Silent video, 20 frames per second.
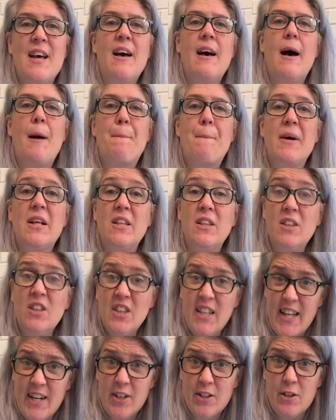a
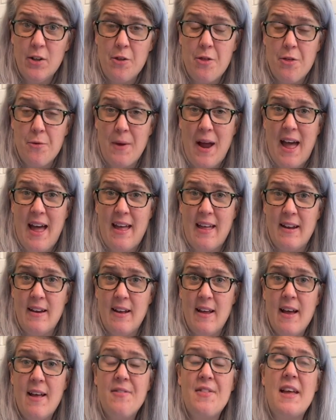political threat
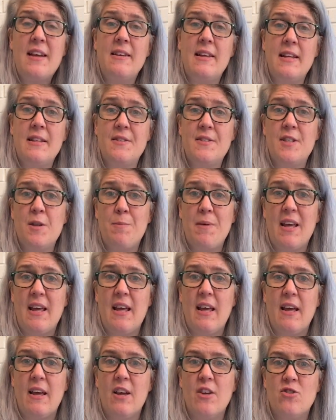that needs to
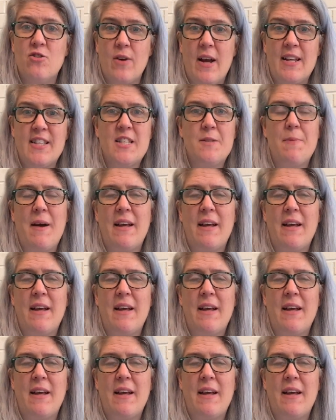be addressed by